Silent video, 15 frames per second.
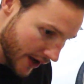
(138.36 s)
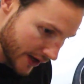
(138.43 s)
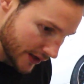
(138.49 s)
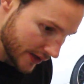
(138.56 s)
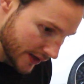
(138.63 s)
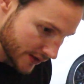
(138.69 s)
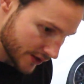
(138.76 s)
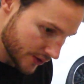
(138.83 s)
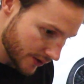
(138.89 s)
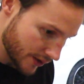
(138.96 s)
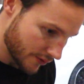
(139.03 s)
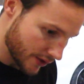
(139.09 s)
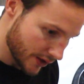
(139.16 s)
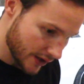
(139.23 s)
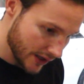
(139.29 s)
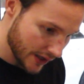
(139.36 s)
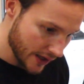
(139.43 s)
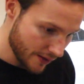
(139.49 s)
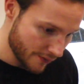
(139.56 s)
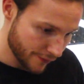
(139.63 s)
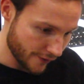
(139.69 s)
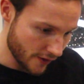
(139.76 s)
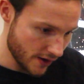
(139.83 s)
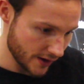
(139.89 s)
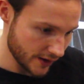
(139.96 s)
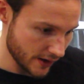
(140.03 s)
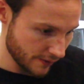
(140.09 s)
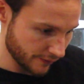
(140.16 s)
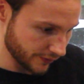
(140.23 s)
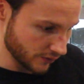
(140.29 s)
head into it really, getting
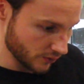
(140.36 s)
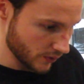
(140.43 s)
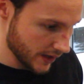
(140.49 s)
fired up for the